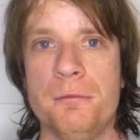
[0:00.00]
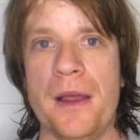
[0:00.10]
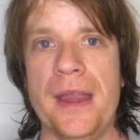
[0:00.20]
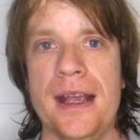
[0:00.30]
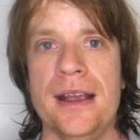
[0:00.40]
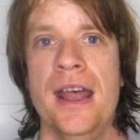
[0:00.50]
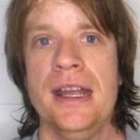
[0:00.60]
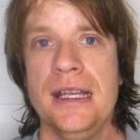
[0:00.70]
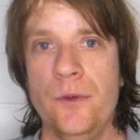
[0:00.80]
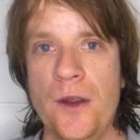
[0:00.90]
but they're
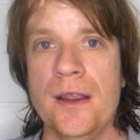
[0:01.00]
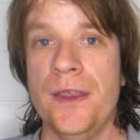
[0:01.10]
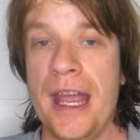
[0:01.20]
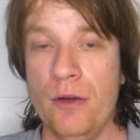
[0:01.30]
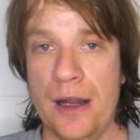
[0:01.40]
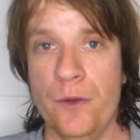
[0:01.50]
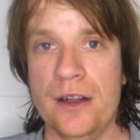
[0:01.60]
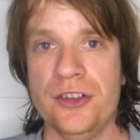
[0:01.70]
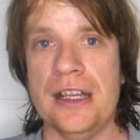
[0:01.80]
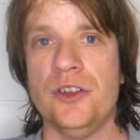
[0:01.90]
giving their
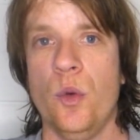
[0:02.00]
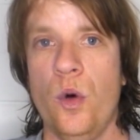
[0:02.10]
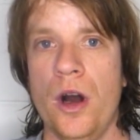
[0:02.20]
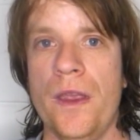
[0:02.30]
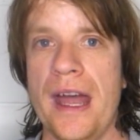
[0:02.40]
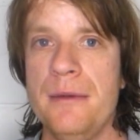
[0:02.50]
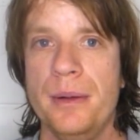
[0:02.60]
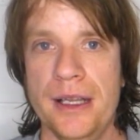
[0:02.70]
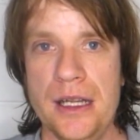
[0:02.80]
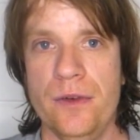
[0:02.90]
evidence as to why they
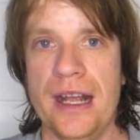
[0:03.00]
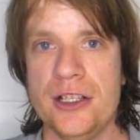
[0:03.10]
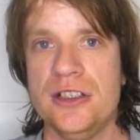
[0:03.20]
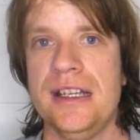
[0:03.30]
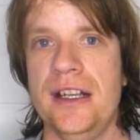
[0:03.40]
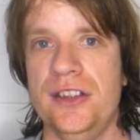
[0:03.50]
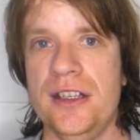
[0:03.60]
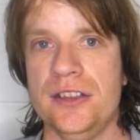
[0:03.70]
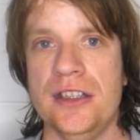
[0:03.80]
believe it actually exists.